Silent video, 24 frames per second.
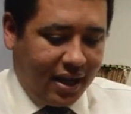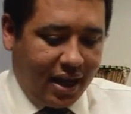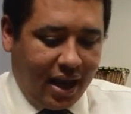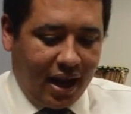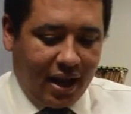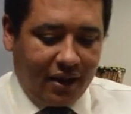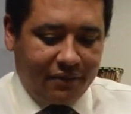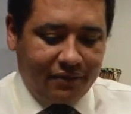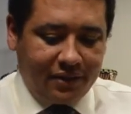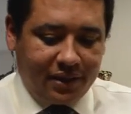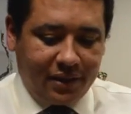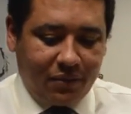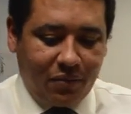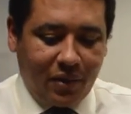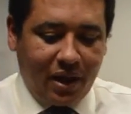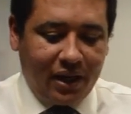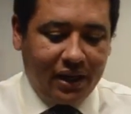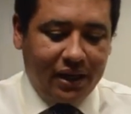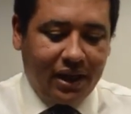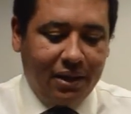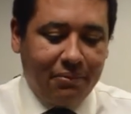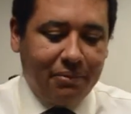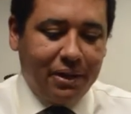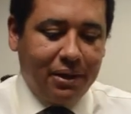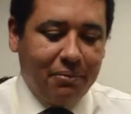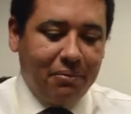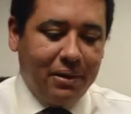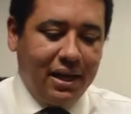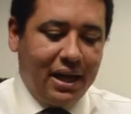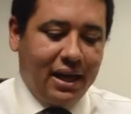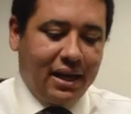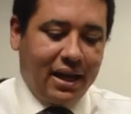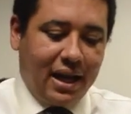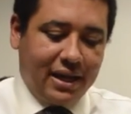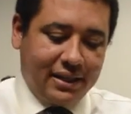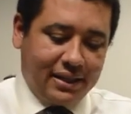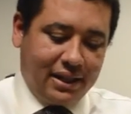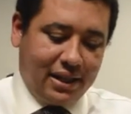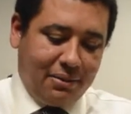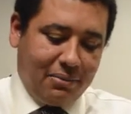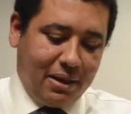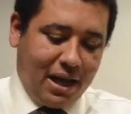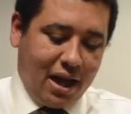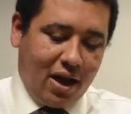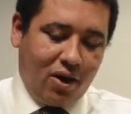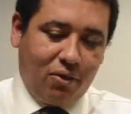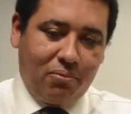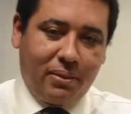after welcoming me and asking
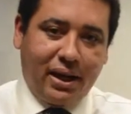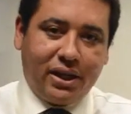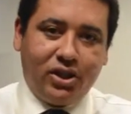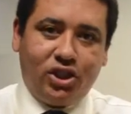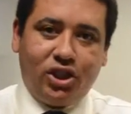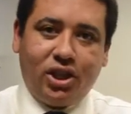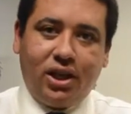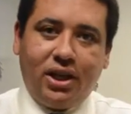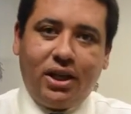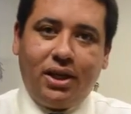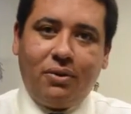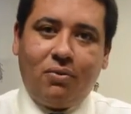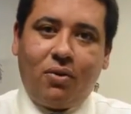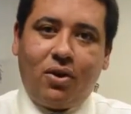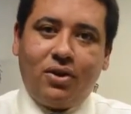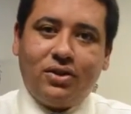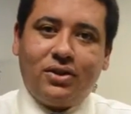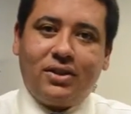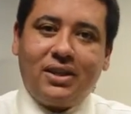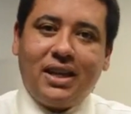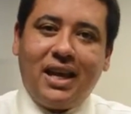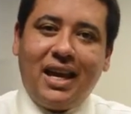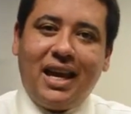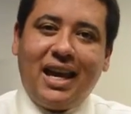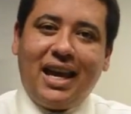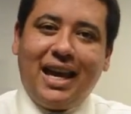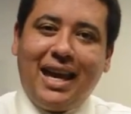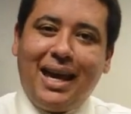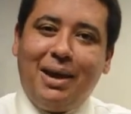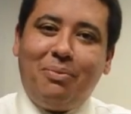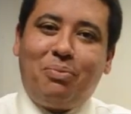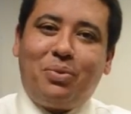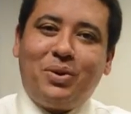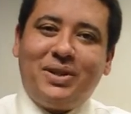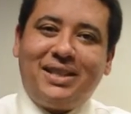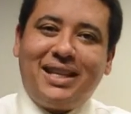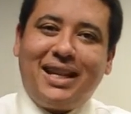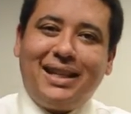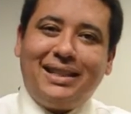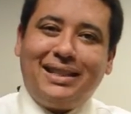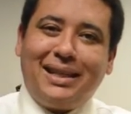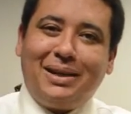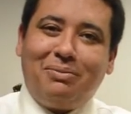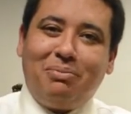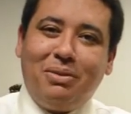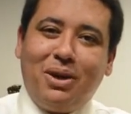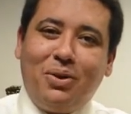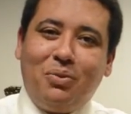me how my journey was, he
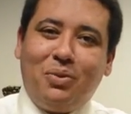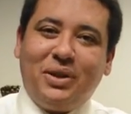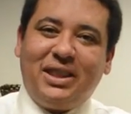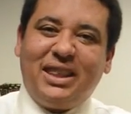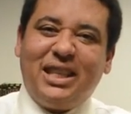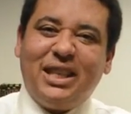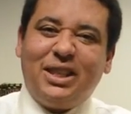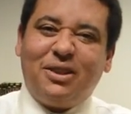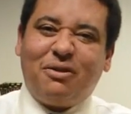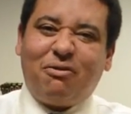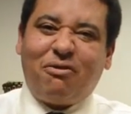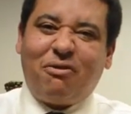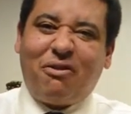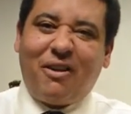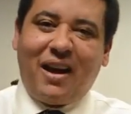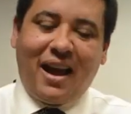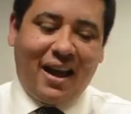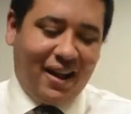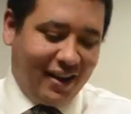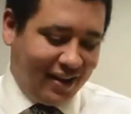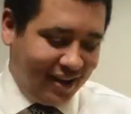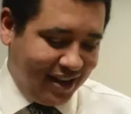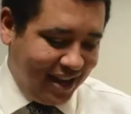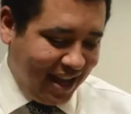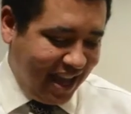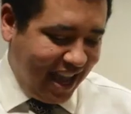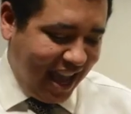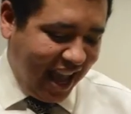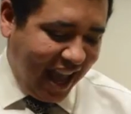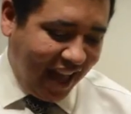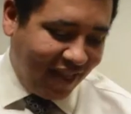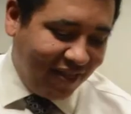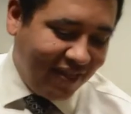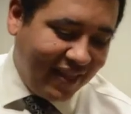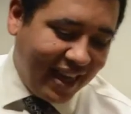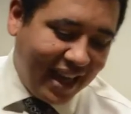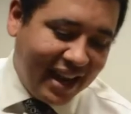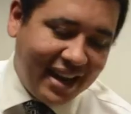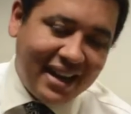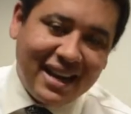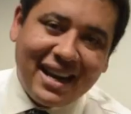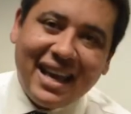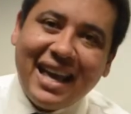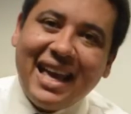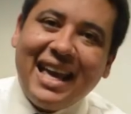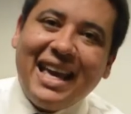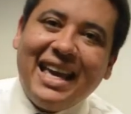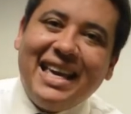presented me with this file. And
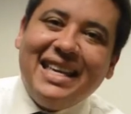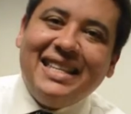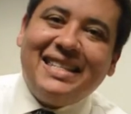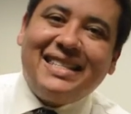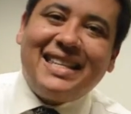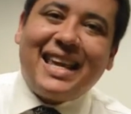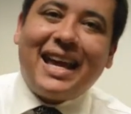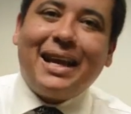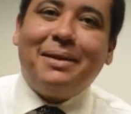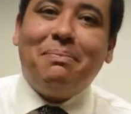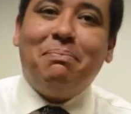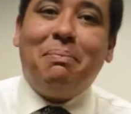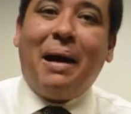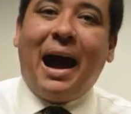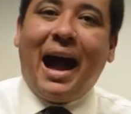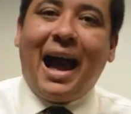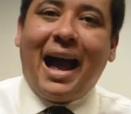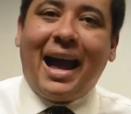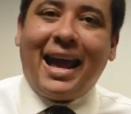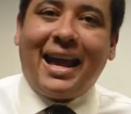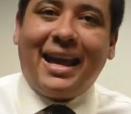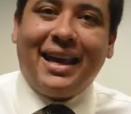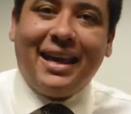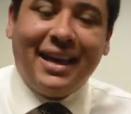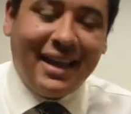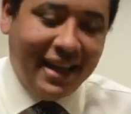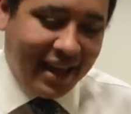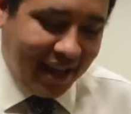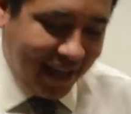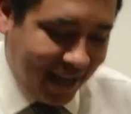then he said bye.